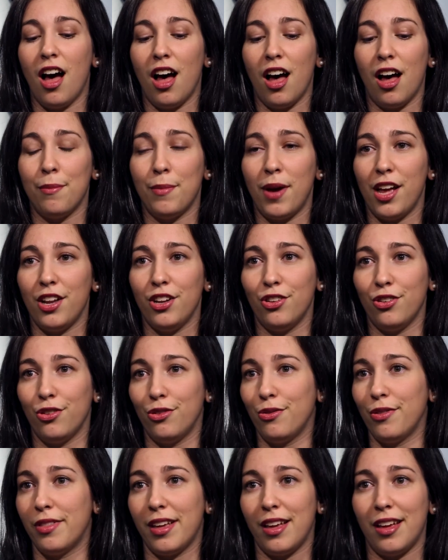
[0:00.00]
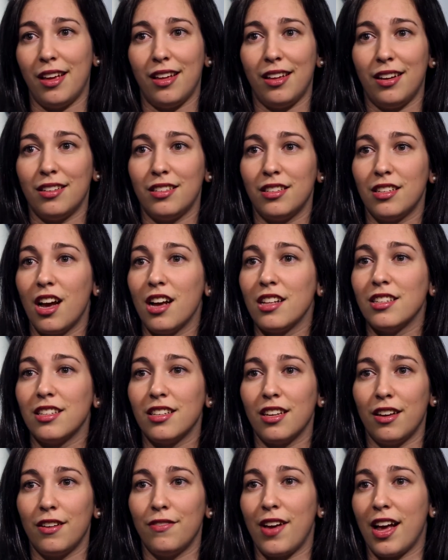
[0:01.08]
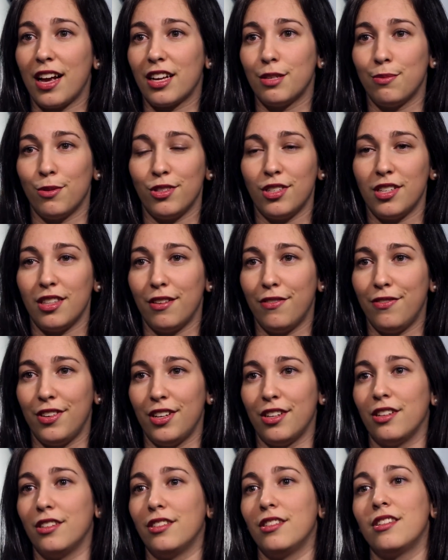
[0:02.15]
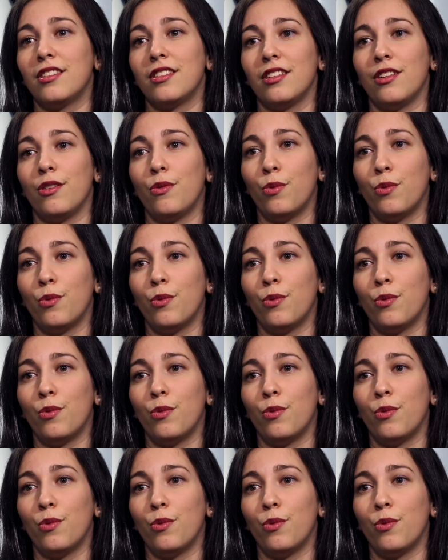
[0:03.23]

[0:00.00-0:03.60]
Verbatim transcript: Um, I knew that tons of experts in the fields